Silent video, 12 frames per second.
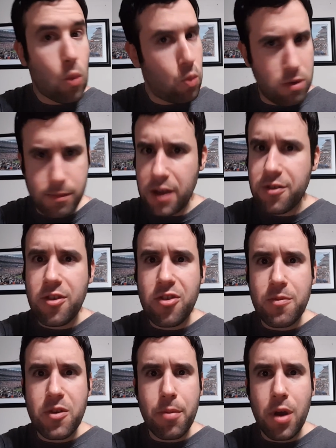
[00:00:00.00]
We might see
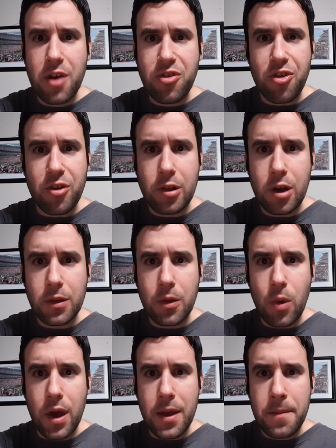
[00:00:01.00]
some surprises along the
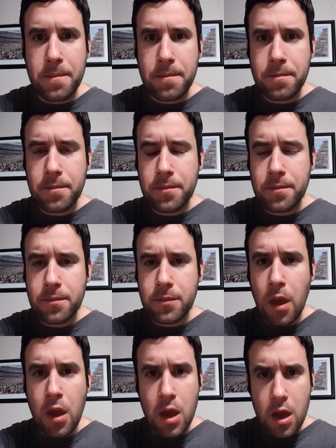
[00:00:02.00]
way.
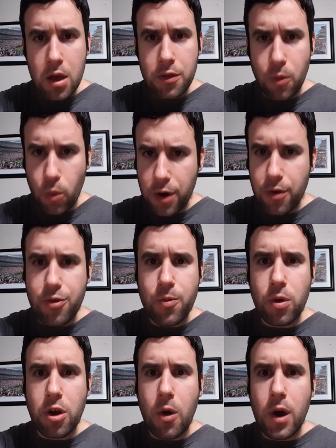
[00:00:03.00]
The winners
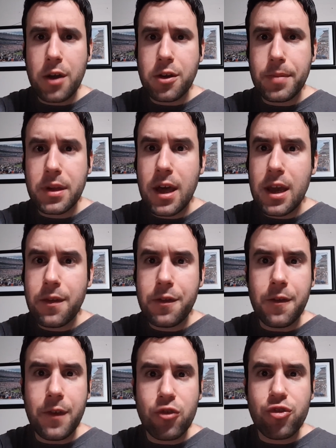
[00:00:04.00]
will go on to play in the
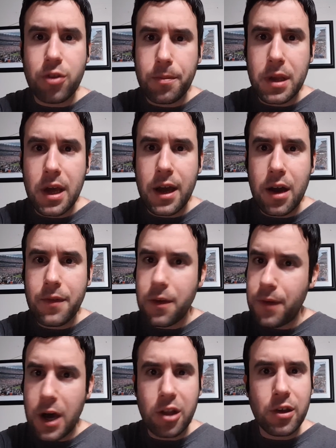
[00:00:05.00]
divisional playoff the
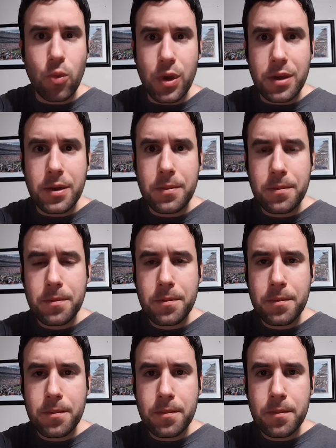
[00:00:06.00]
following week
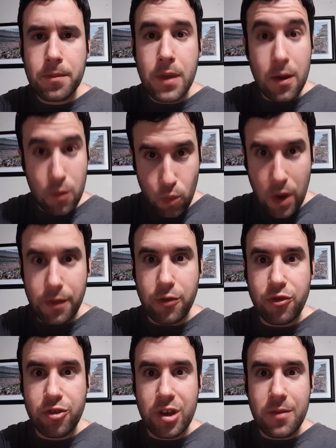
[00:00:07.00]
when the
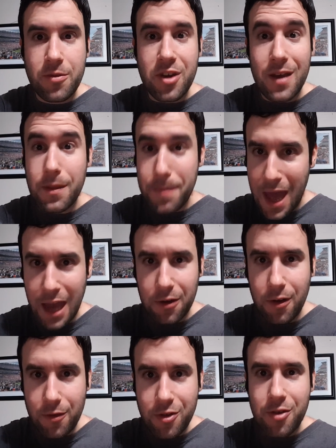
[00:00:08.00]
Chiefs and the
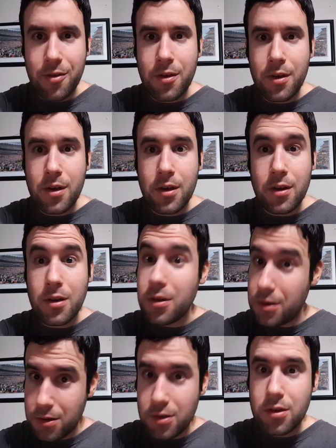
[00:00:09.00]
Packers
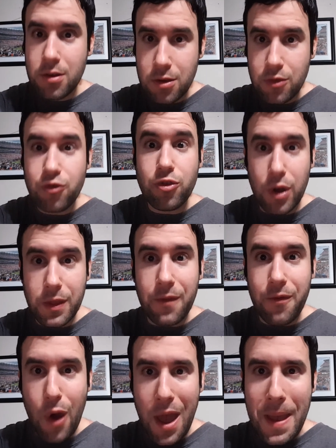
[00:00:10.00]
join the
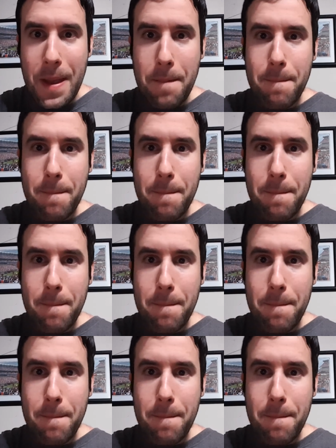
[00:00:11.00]
fray.